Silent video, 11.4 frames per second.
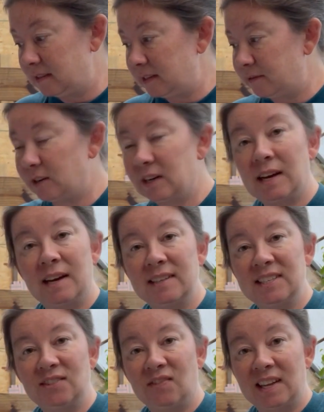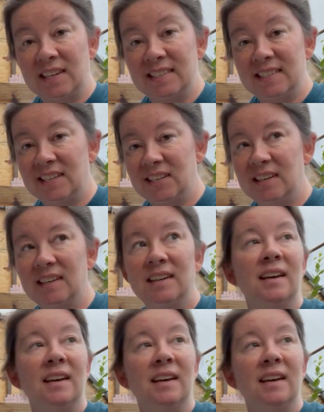different kinds of lettuce here.